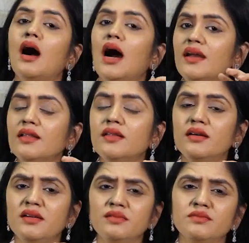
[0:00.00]

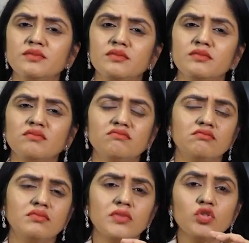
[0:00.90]
Another,
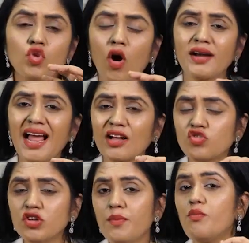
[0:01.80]
not
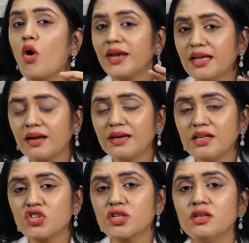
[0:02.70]
actually a body
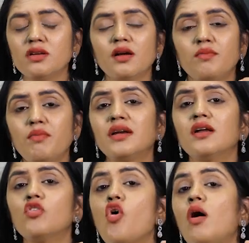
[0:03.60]
condition, but
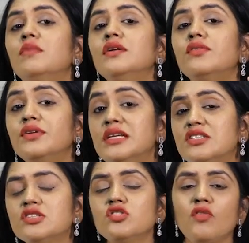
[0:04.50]
a common
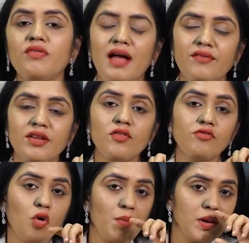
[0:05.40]
reason of having a
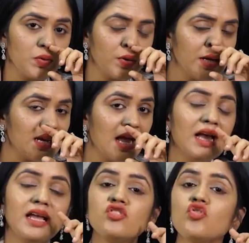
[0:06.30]
foamy urine
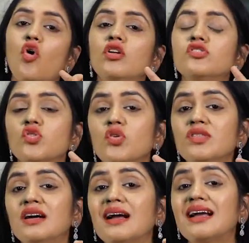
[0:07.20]
is also
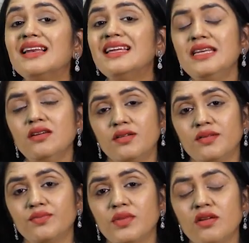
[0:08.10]
the
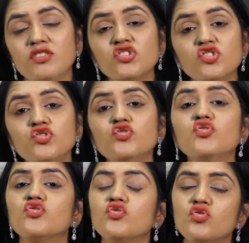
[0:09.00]
cleaner, which is
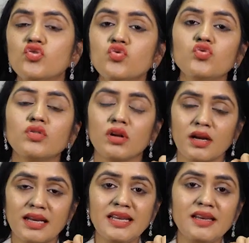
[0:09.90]
used to do
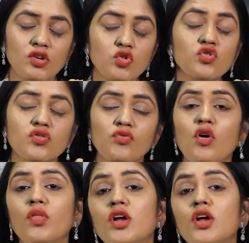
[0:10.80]
used for